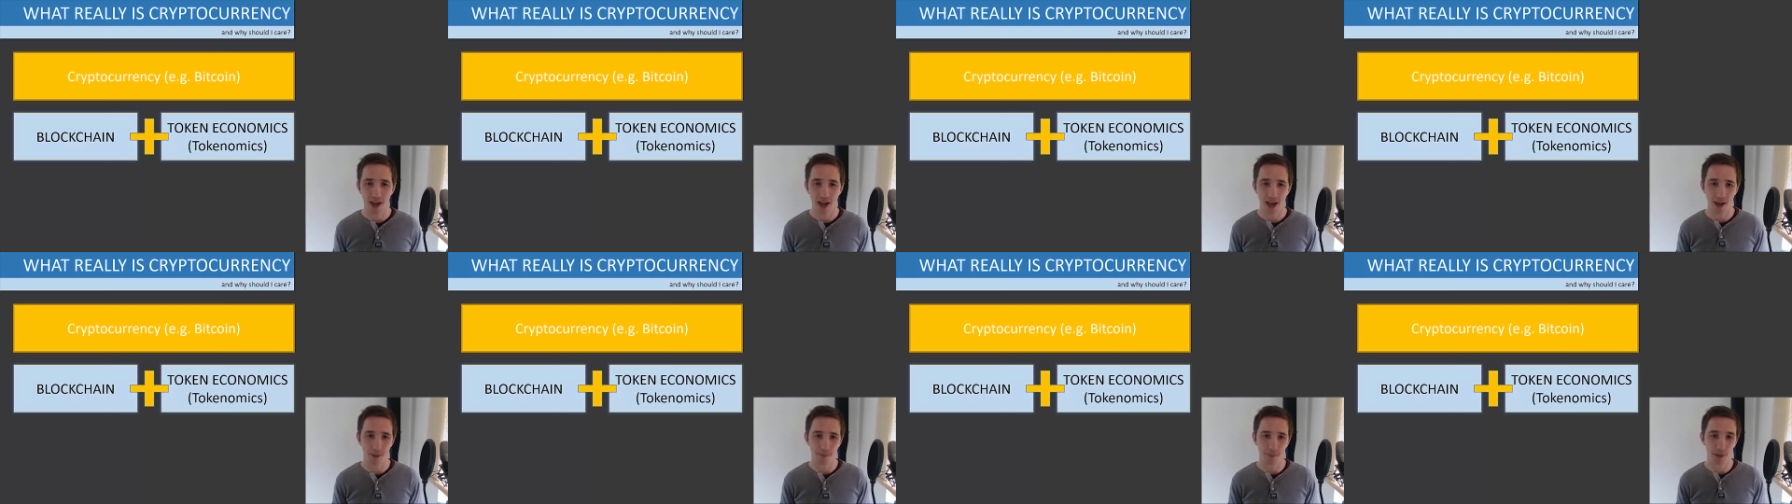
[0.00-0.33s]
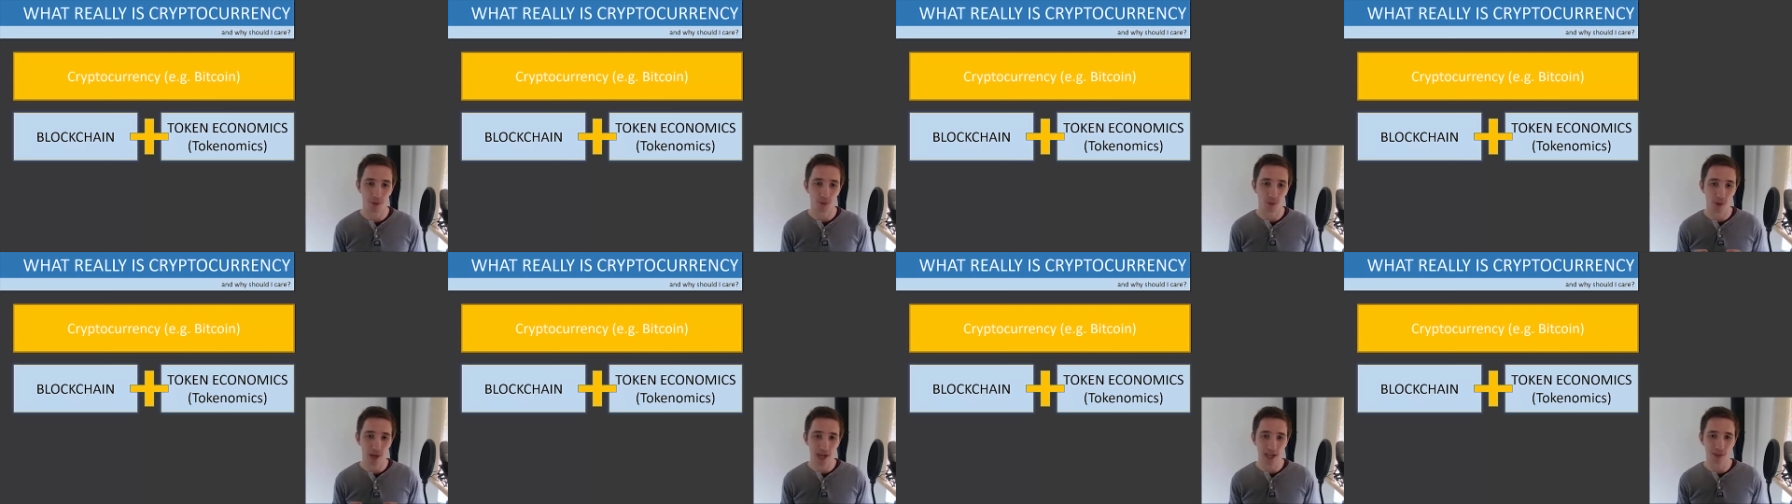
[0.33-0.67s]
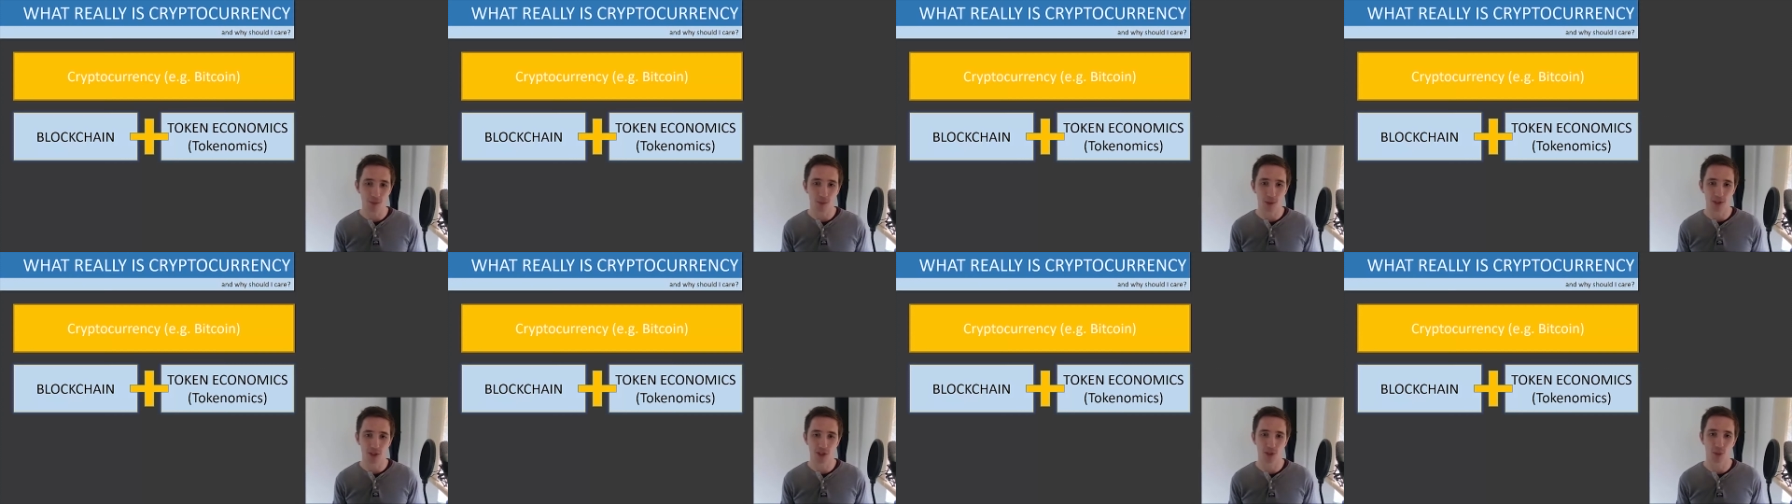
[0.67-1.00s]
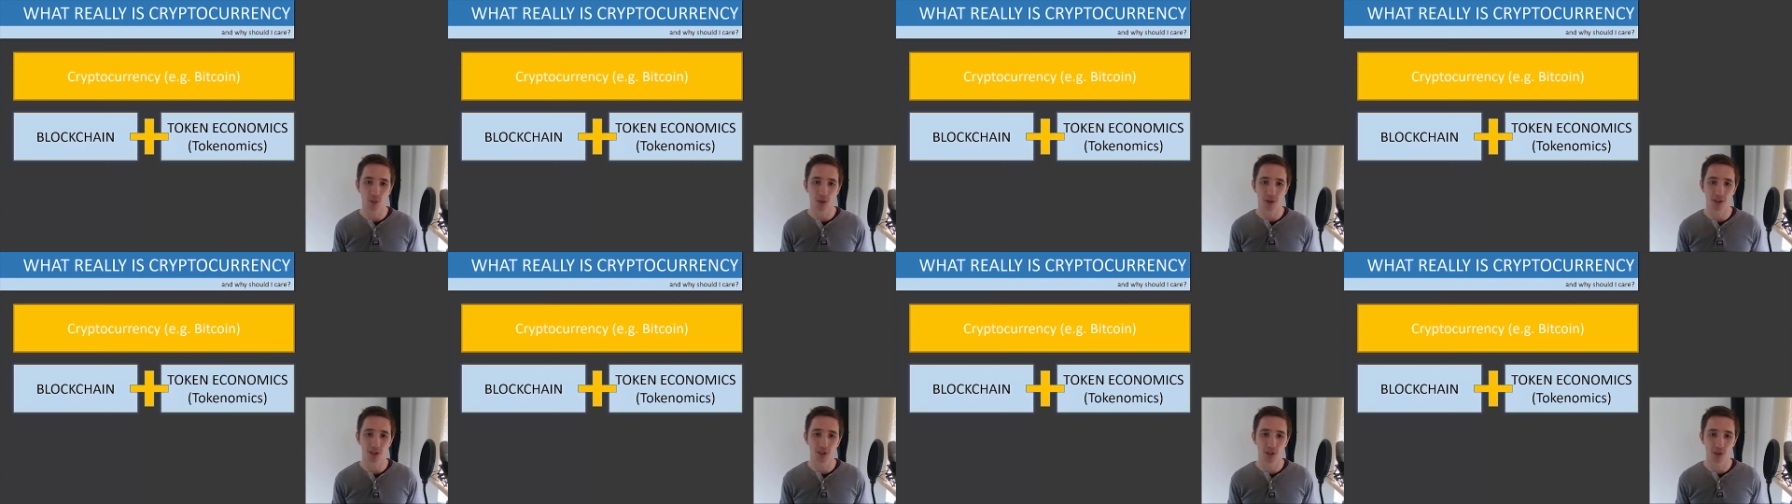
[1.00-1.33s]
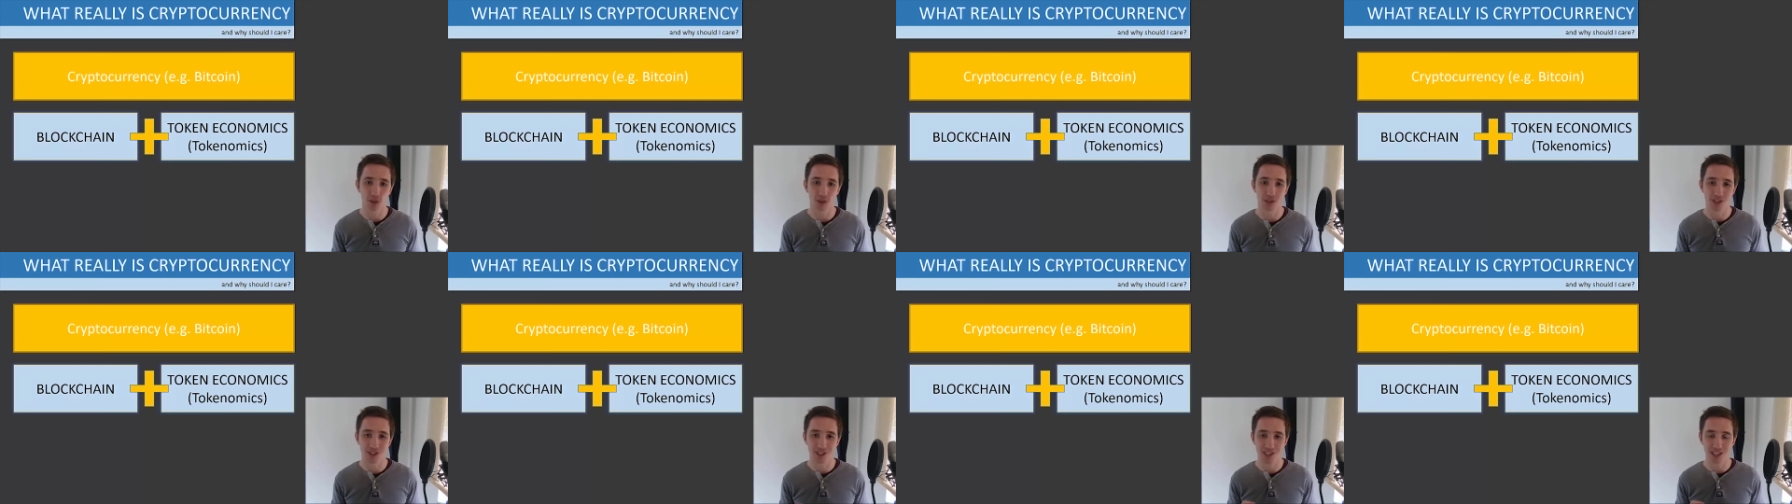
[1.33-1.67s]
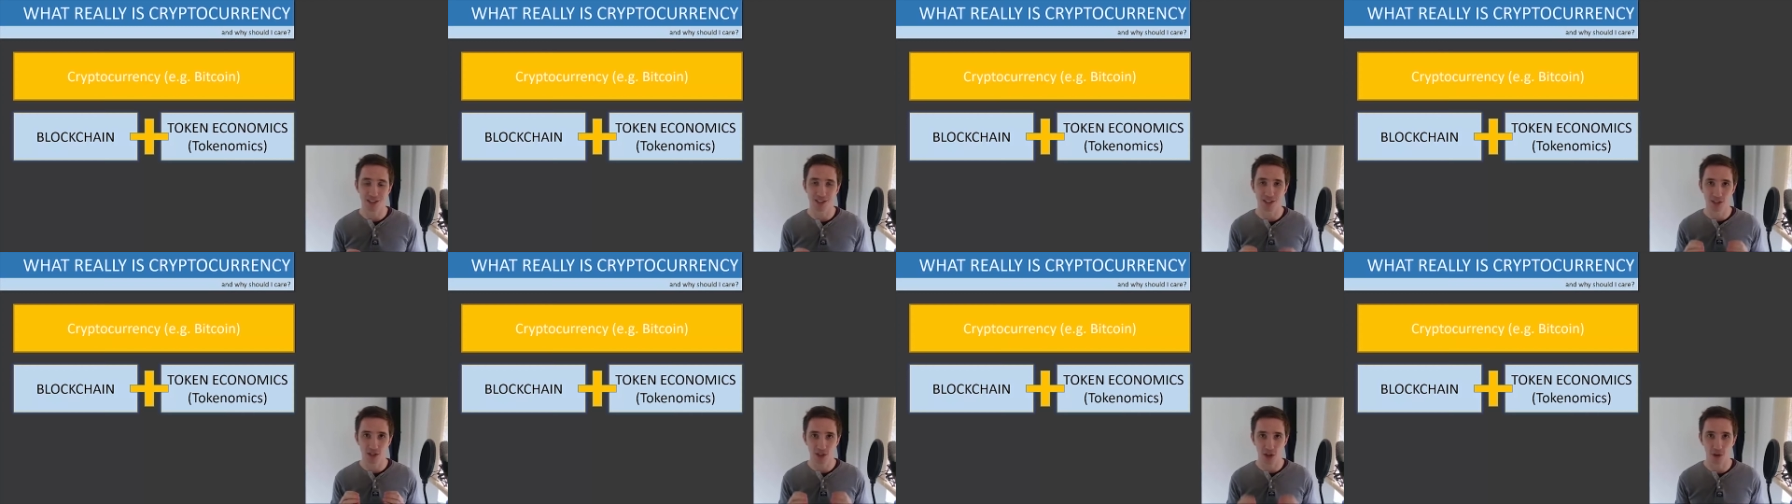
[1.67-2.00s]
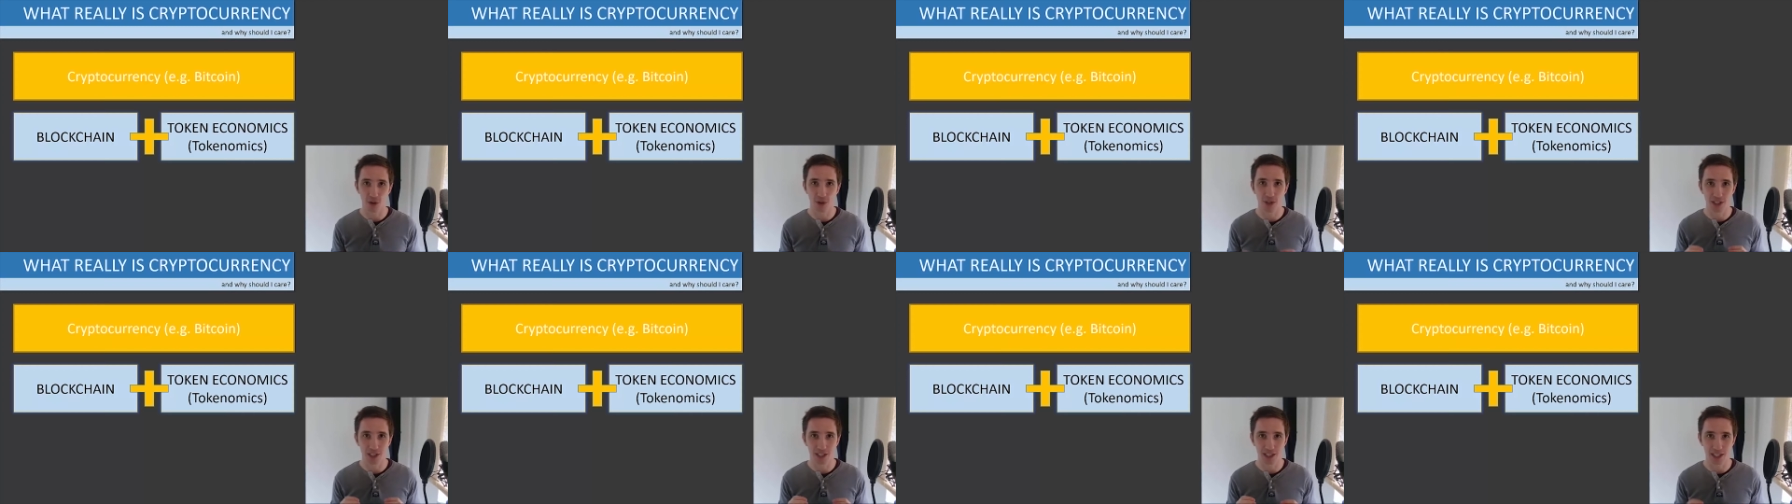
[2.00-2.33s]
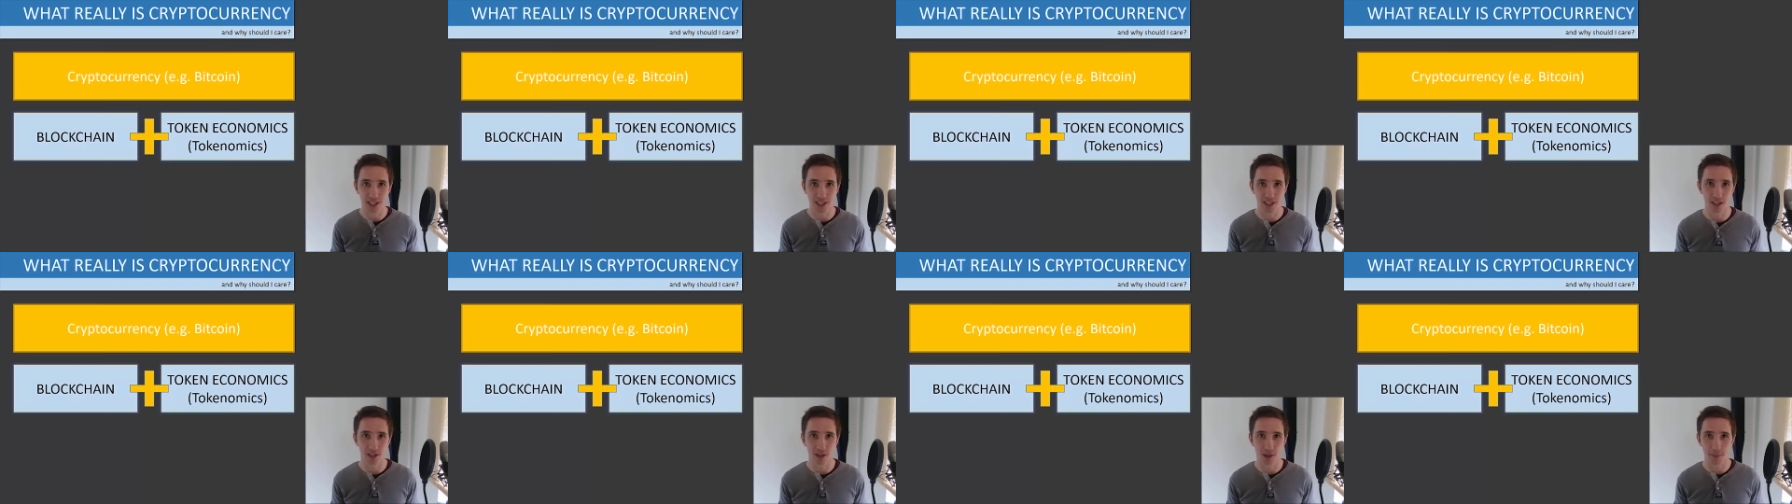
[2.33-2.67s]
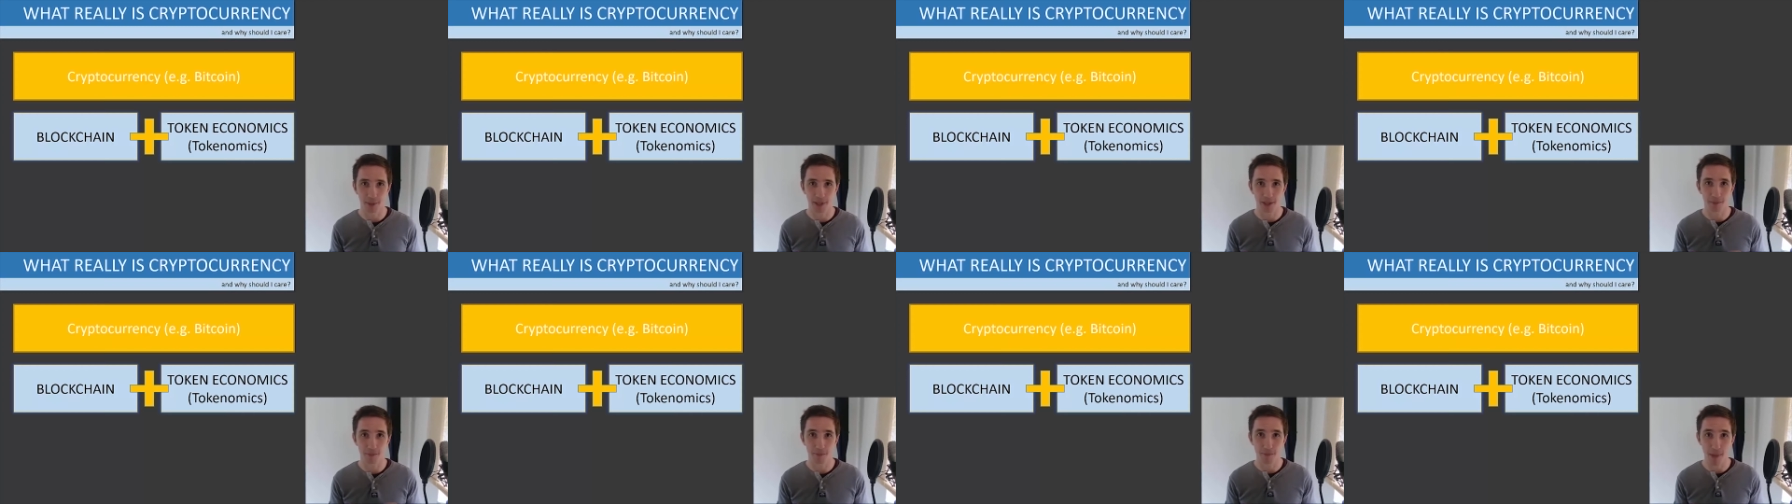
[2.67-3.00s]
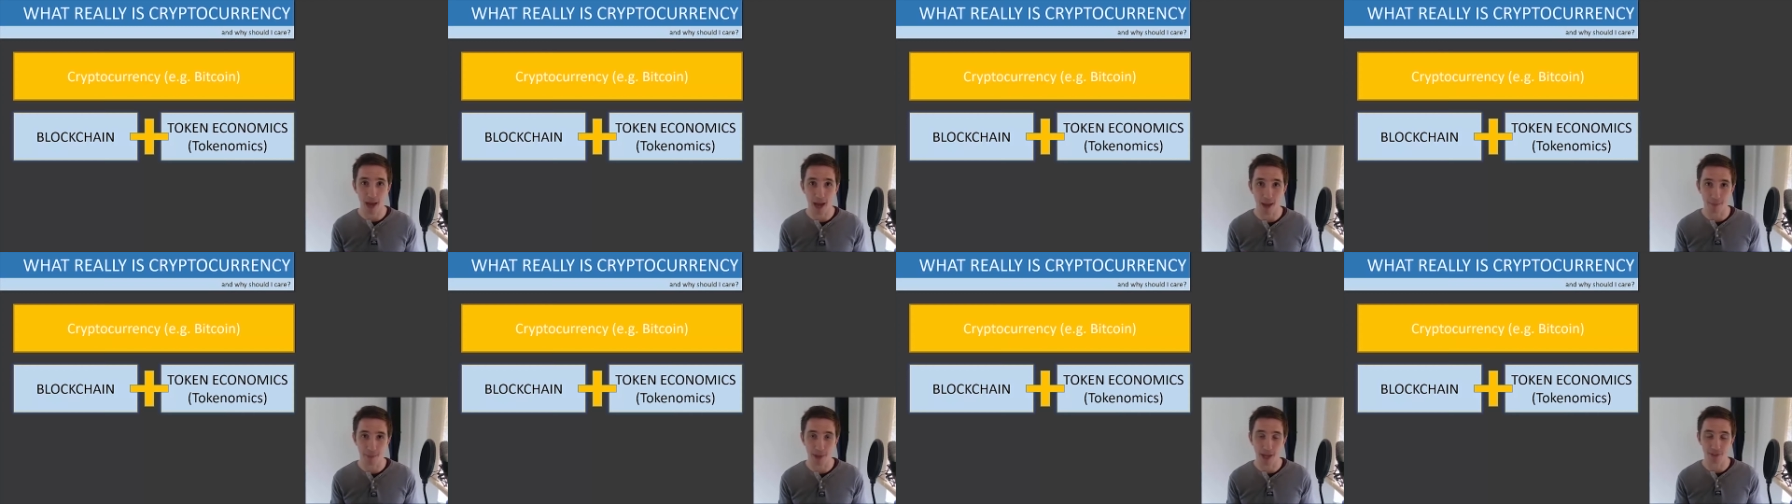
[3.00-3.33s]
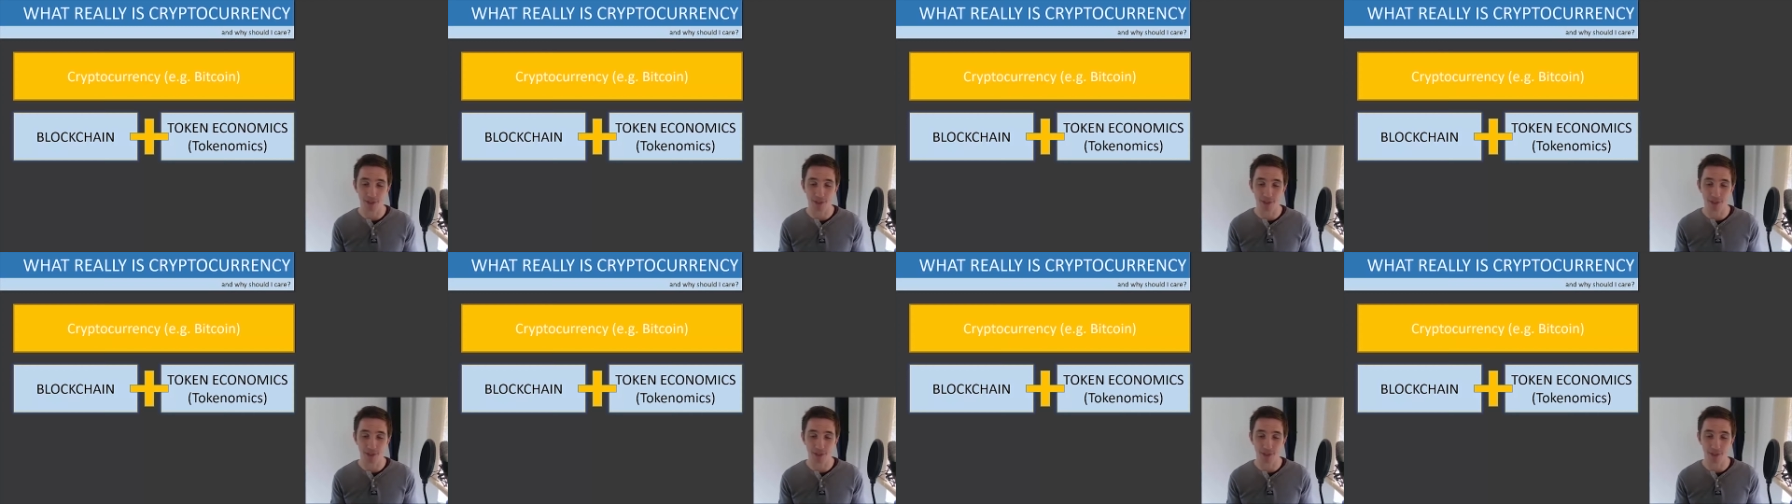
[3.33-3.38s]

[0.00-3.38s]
Um, but really what you want to do is see the token economic map.